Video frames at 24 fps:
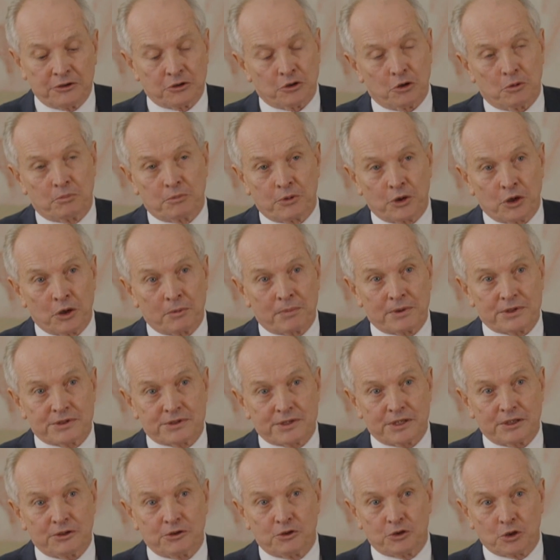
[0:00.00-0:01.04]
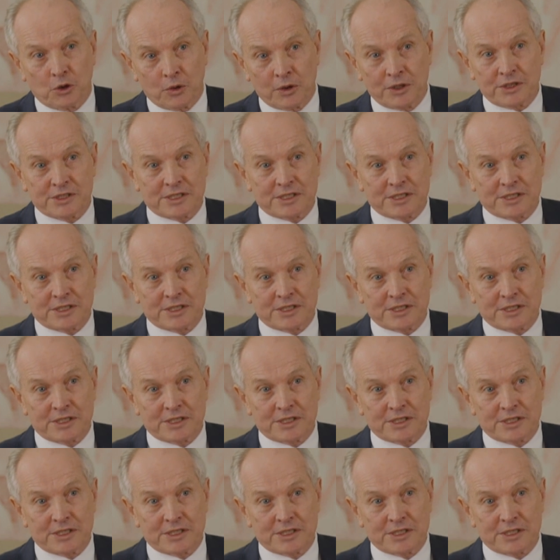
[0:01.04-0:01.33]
or purpose in doing